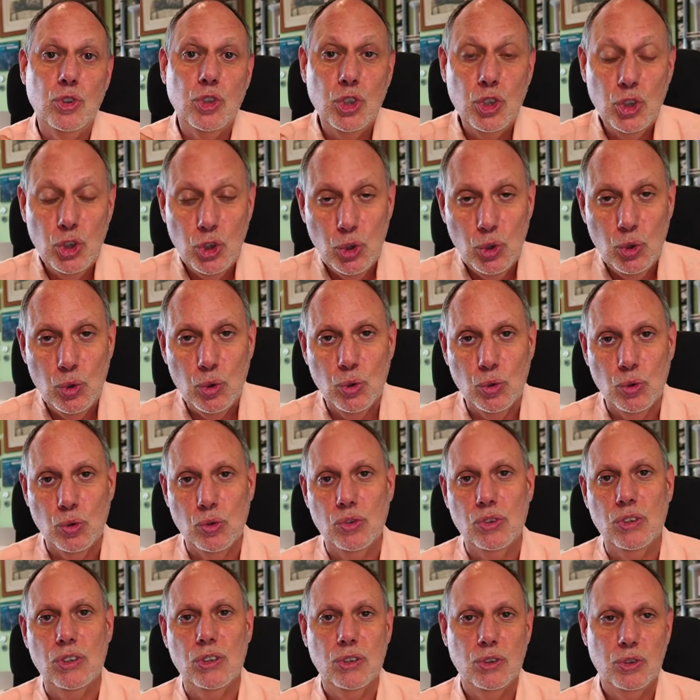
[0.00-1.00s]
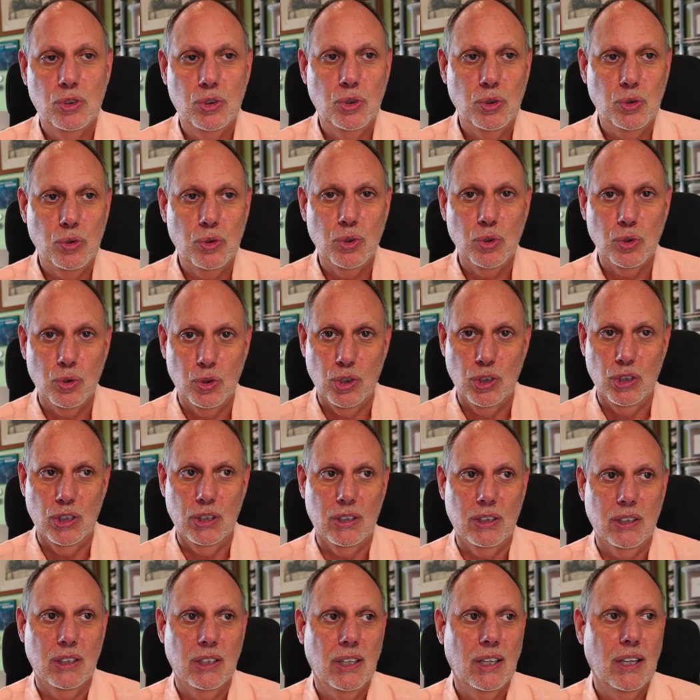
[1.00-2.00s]
choose to do
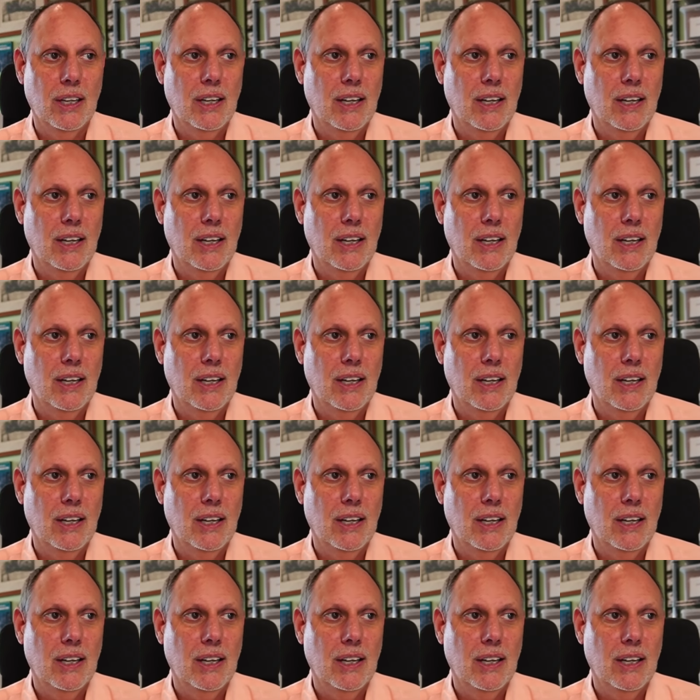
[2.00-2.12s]
good.